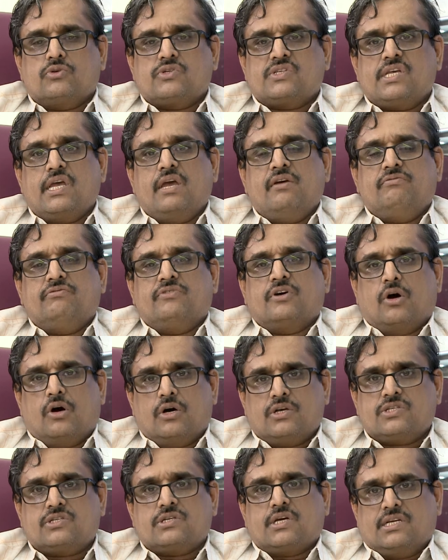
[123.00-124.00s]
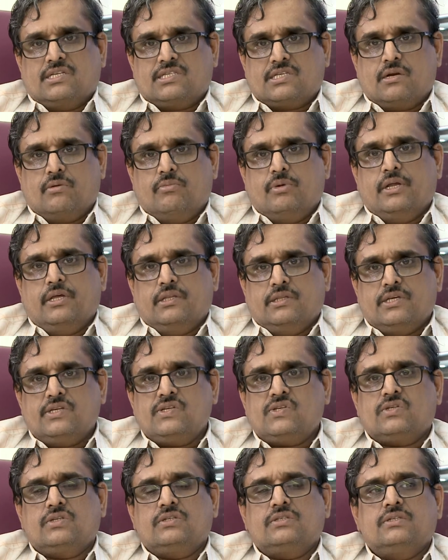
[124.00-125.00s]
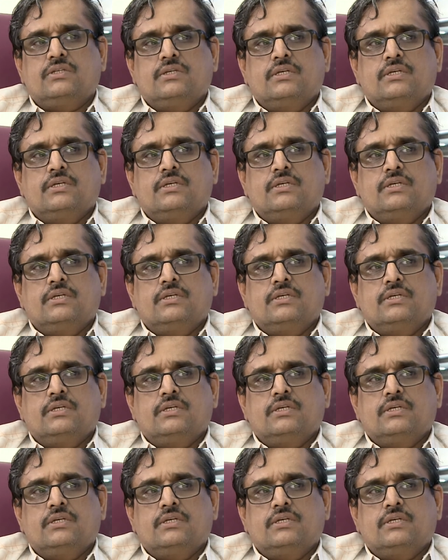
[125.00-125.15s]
save cost considerably in this.